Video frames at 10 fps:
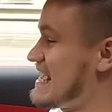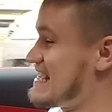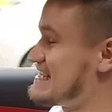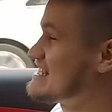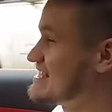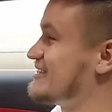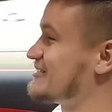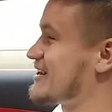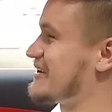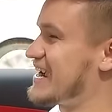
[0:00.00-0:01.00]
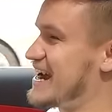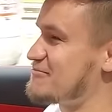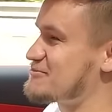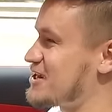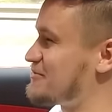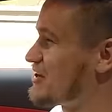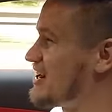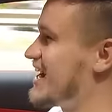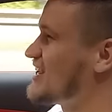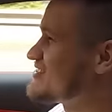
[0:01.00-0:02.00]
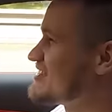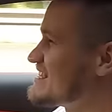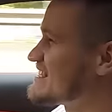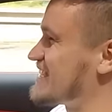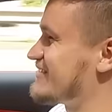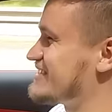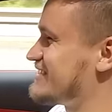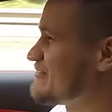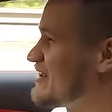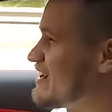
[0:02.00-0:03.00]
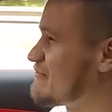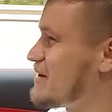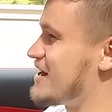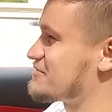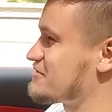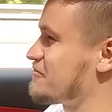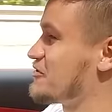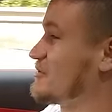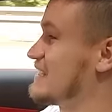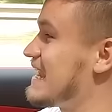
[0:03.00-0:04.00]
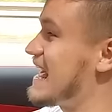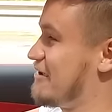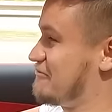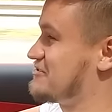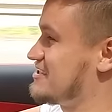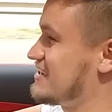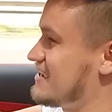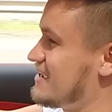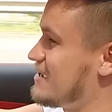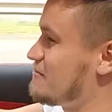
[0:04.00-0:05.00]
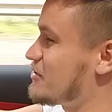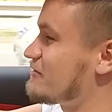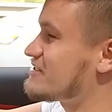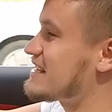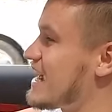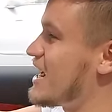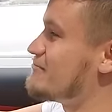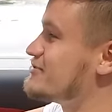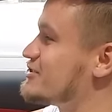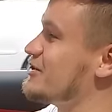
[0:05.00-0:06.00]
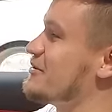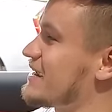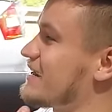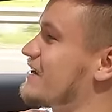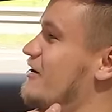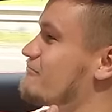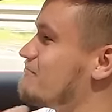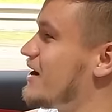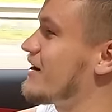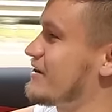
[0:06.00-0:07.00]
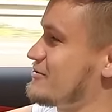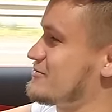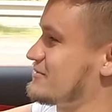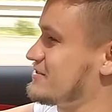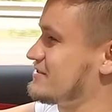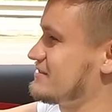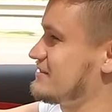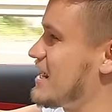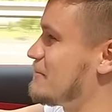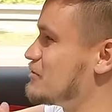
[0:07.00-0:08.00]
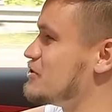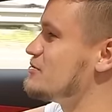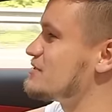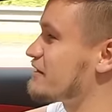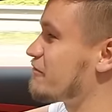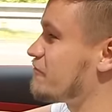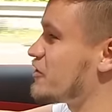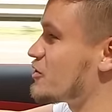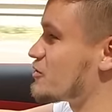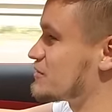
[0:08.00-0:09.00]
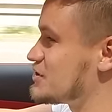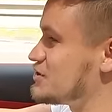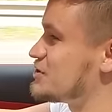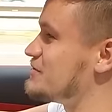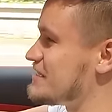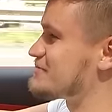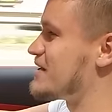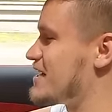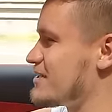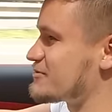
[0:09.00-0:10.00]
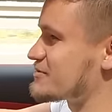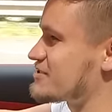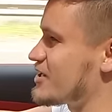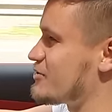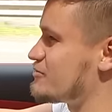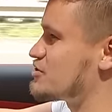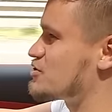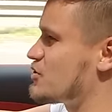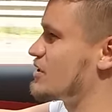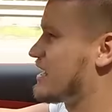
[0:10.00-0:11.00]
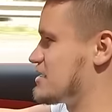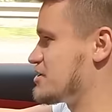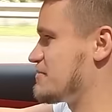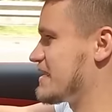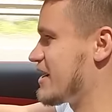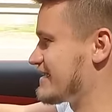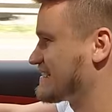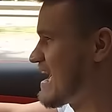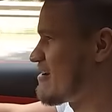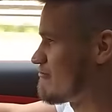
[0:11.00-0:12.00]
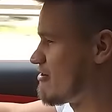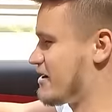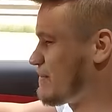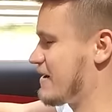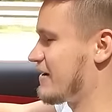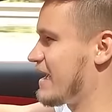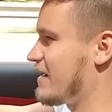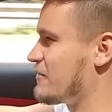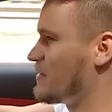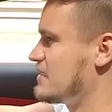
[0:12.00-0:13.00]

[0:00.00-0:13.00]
is still going up. So I'm on one hundred seventy-five miles of fuel left, but obviously I'm doing miles. I'm using fuel to do these miles, so surely I should be going down right about now.